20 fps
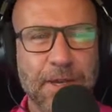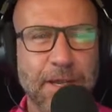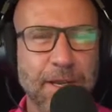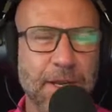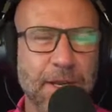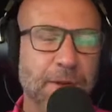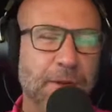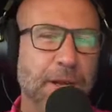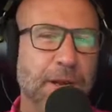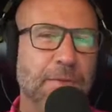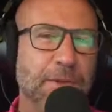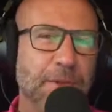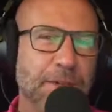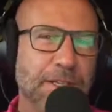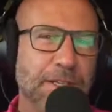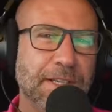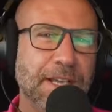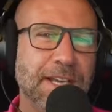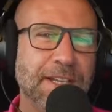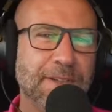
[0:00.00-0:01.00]
and then you come to
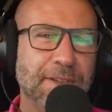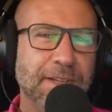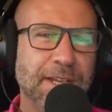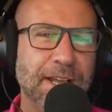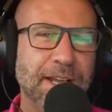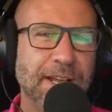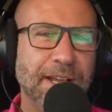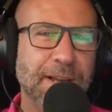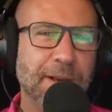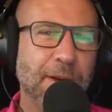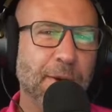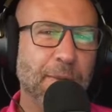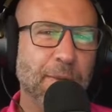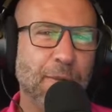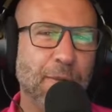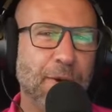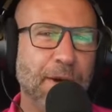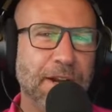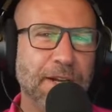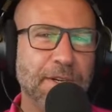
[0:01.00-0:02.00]
the day-to-day
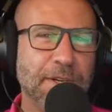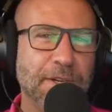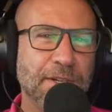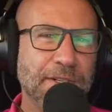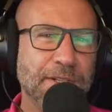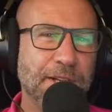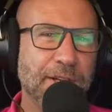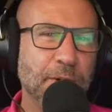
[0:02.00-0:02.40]
operations